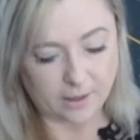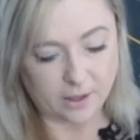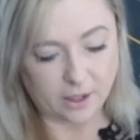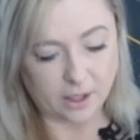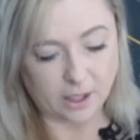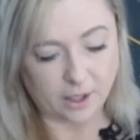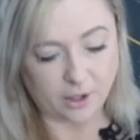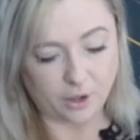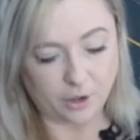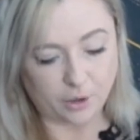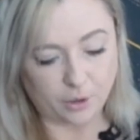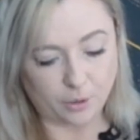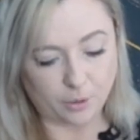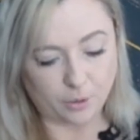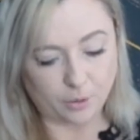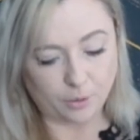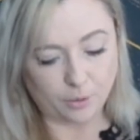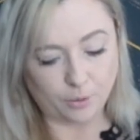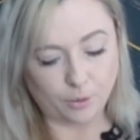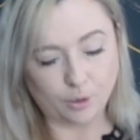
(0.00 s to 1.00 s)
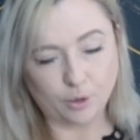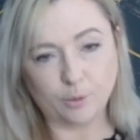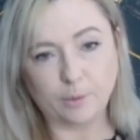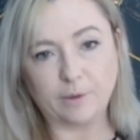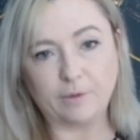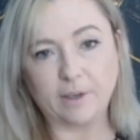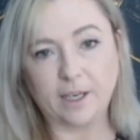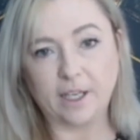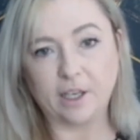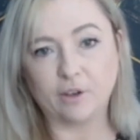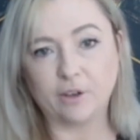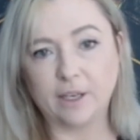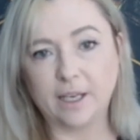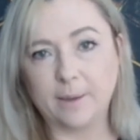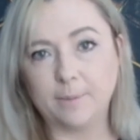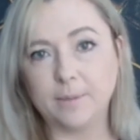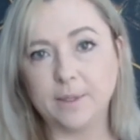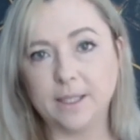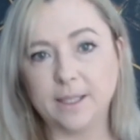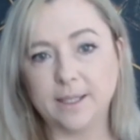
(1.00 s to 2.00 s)
that you could be running on
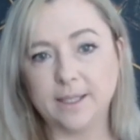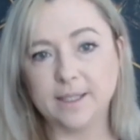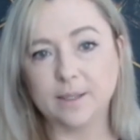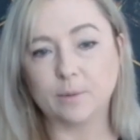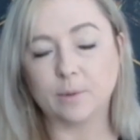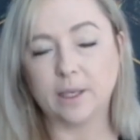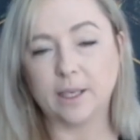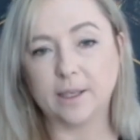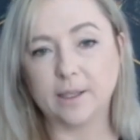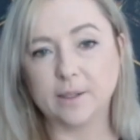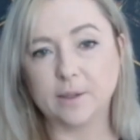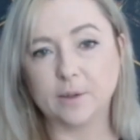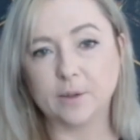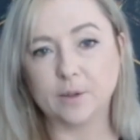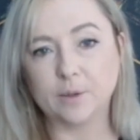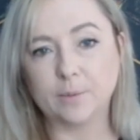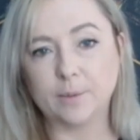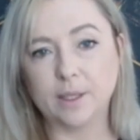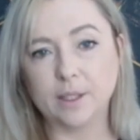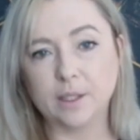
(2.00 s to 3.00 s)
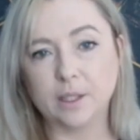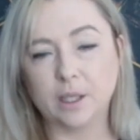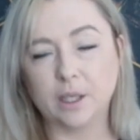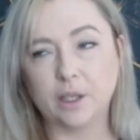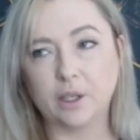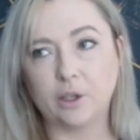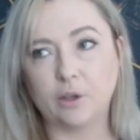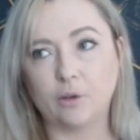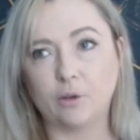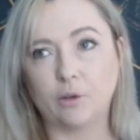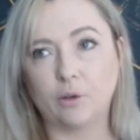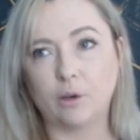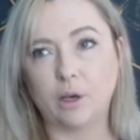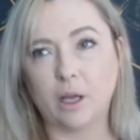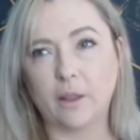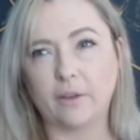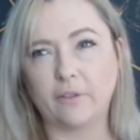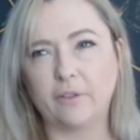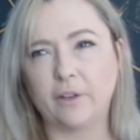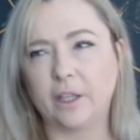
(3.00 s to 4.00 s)
empty this week. So it's almost like you're
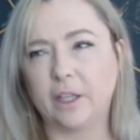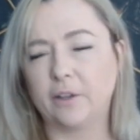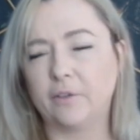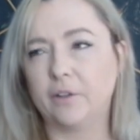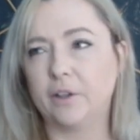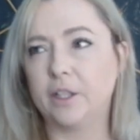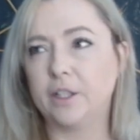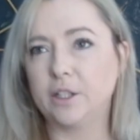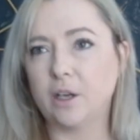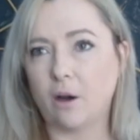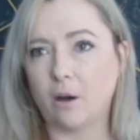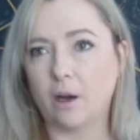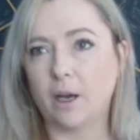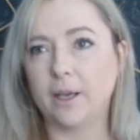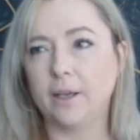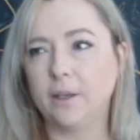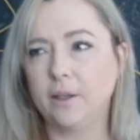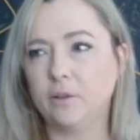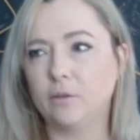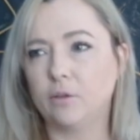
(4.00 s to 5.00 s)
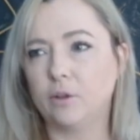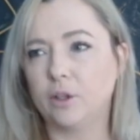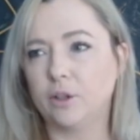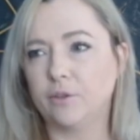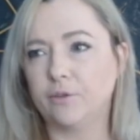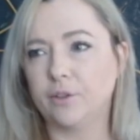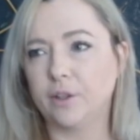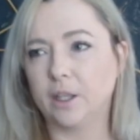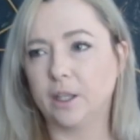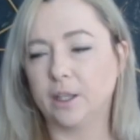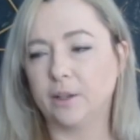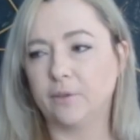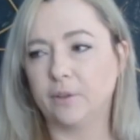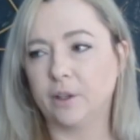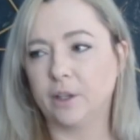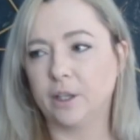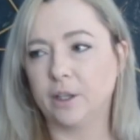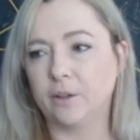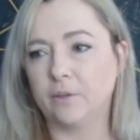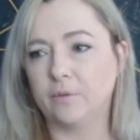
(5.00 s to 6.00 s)
either feeling very tired or you're feeling
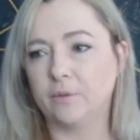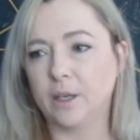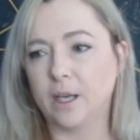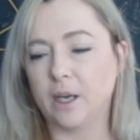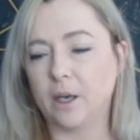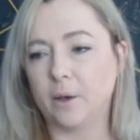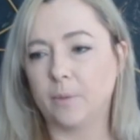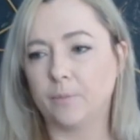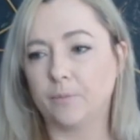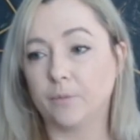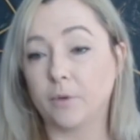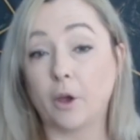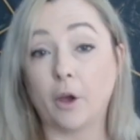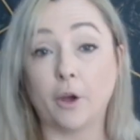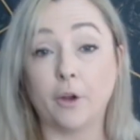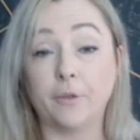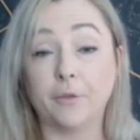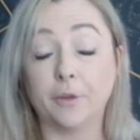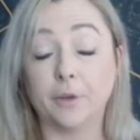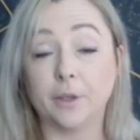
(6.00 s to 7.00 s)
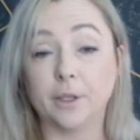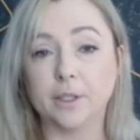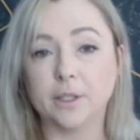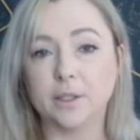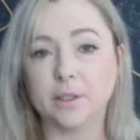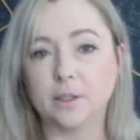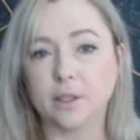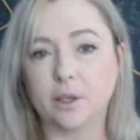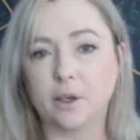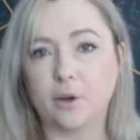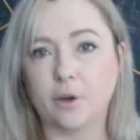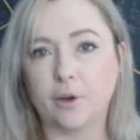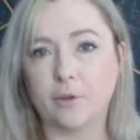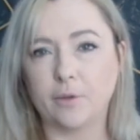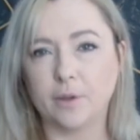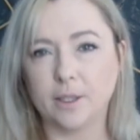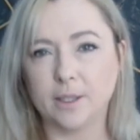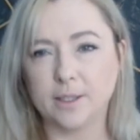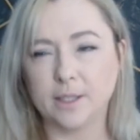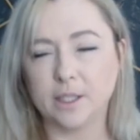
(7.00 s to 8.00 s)
very over it. So you're
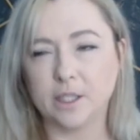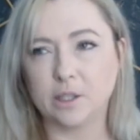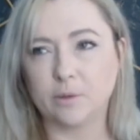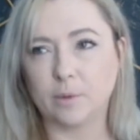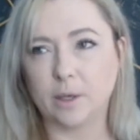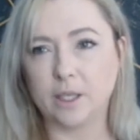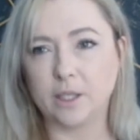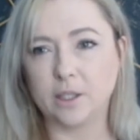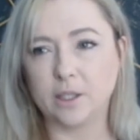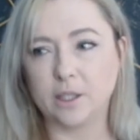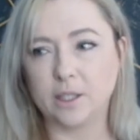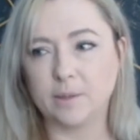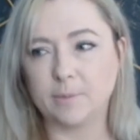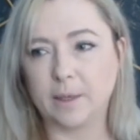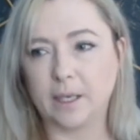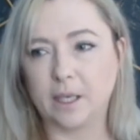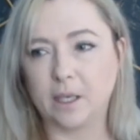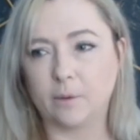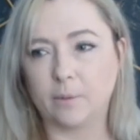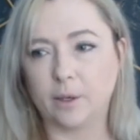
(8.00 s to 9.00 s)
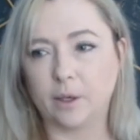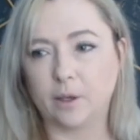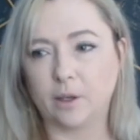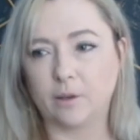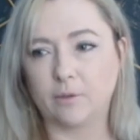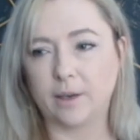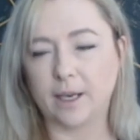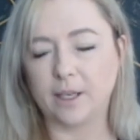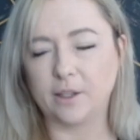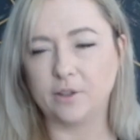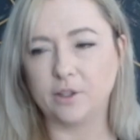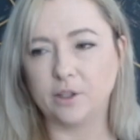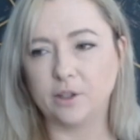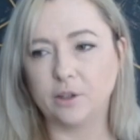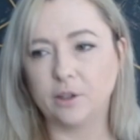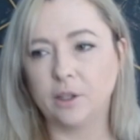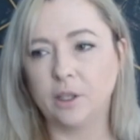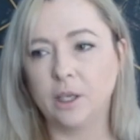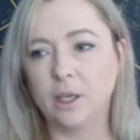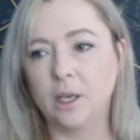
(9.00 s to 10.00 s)
over the situation that's been going on around
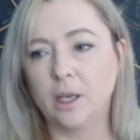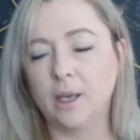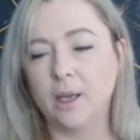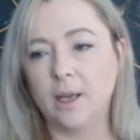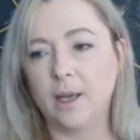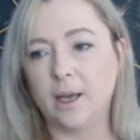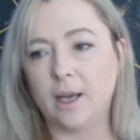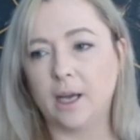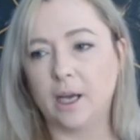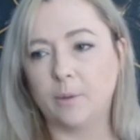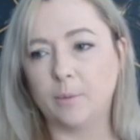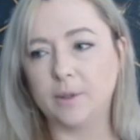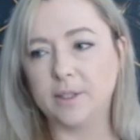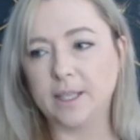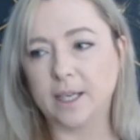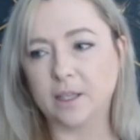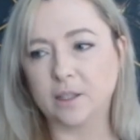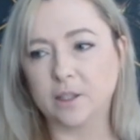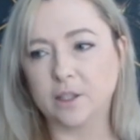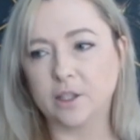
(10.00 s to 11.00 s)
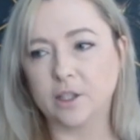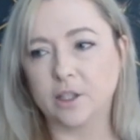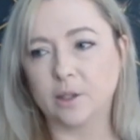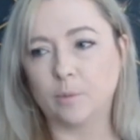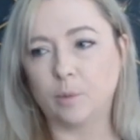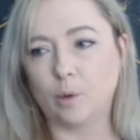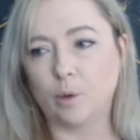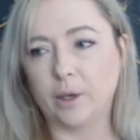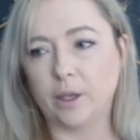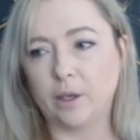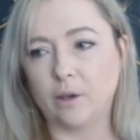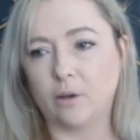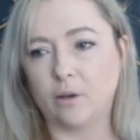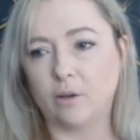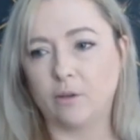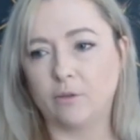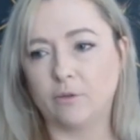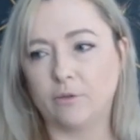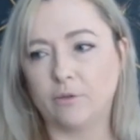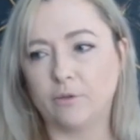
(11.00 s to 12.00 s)
you. It's actually to the point
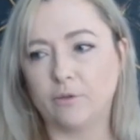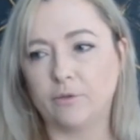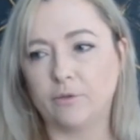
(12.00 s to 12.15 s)
of,